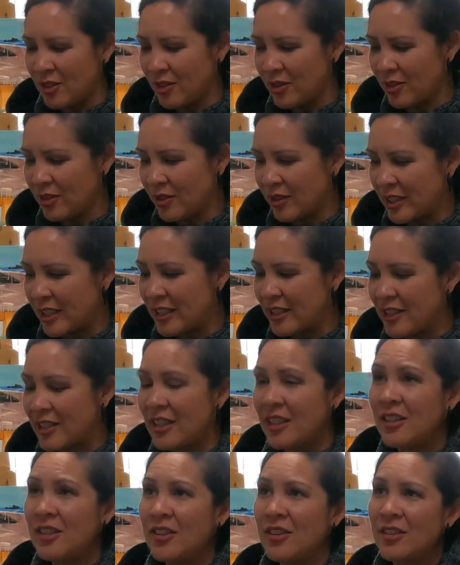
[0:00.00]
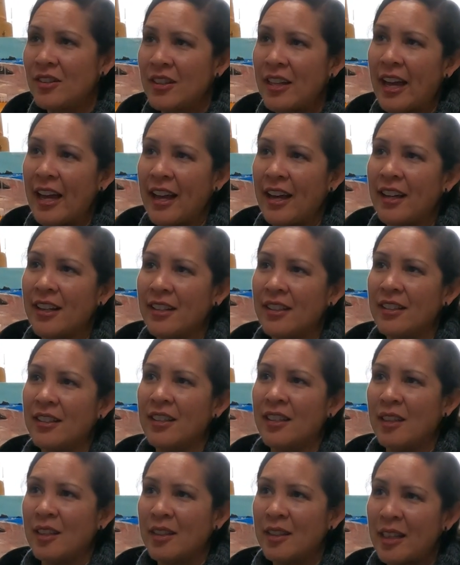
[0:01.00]
to continue that
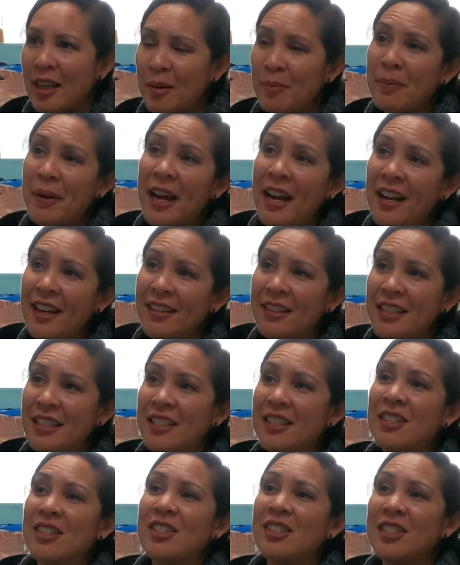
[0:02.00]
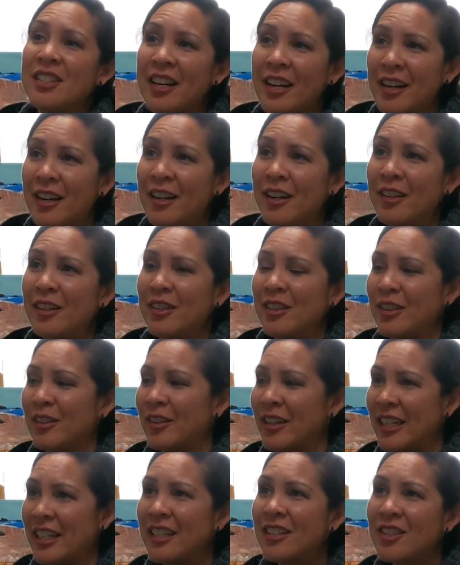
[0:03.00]
path and to share the
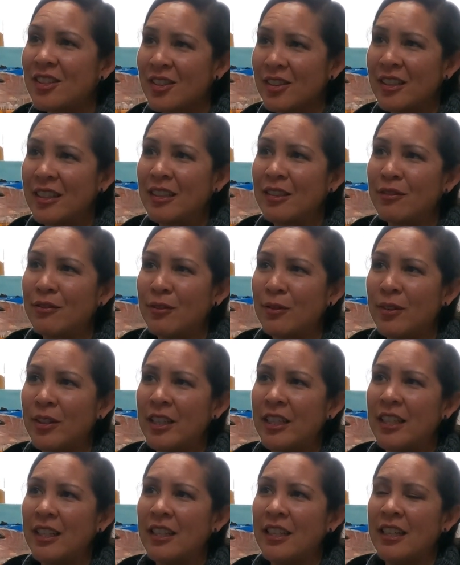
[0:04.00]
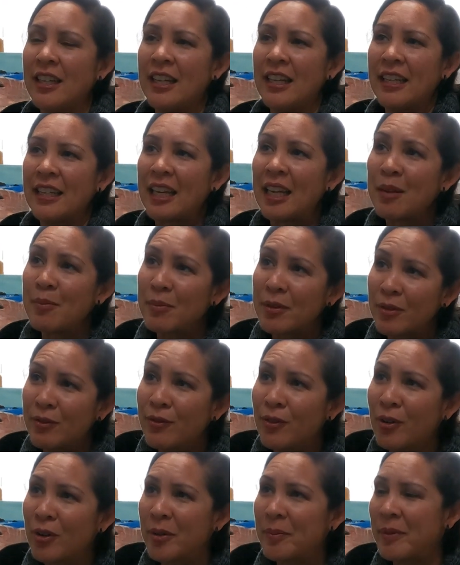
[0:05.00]
great history of what came
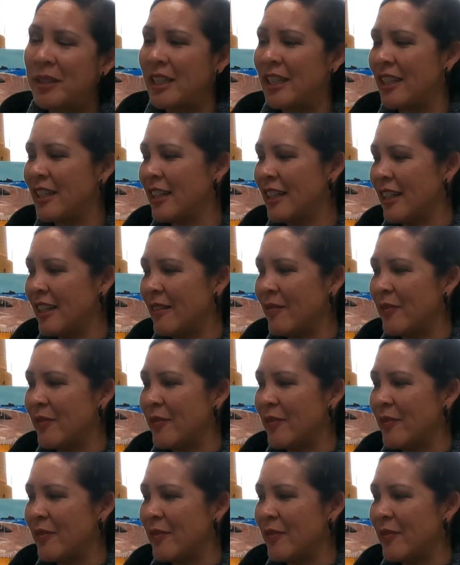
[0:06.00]
before me